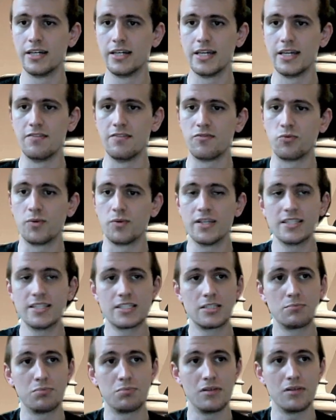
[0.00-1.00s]
if we
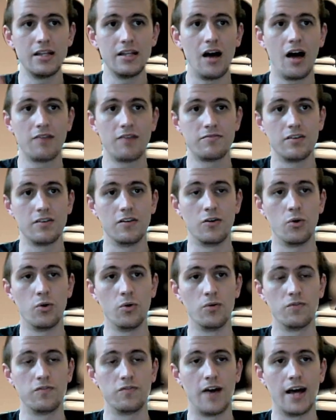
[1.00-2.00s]
split off a
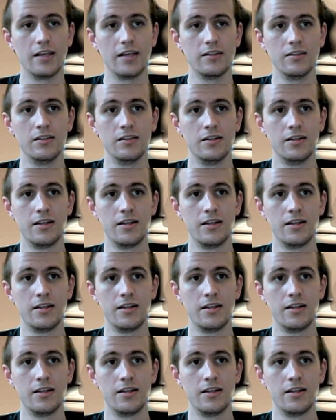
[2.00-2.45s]
whole file,